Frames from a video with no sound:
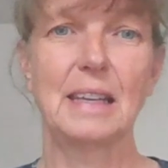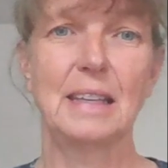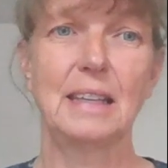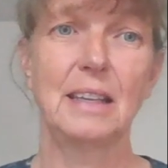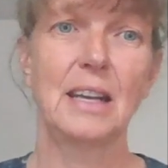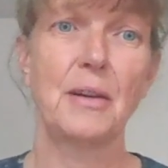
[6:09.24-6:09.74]

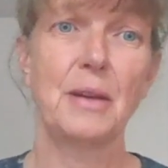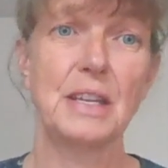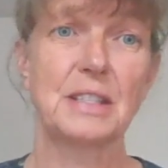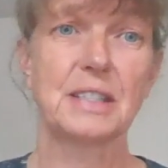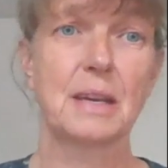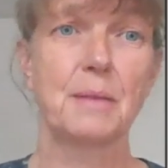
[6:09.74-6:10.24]

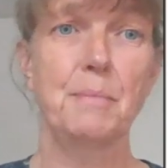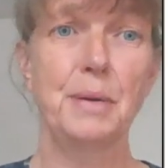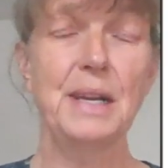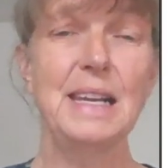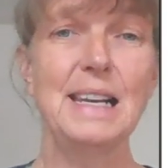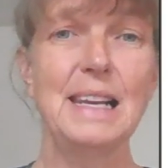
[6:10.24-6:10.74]
It's
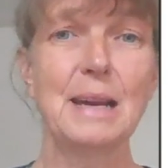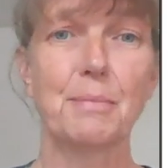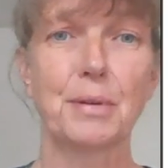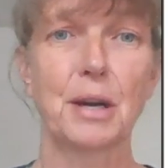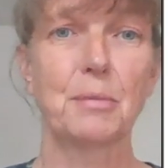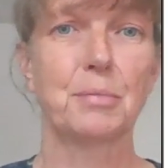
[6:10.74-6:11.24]
completely
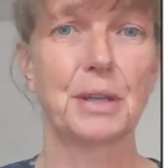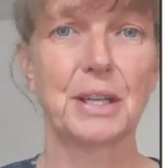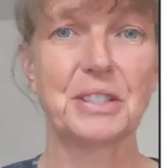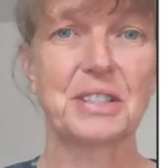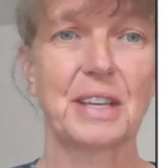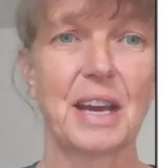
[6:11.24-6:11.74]

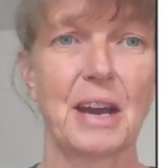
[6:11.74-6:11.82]
appropriate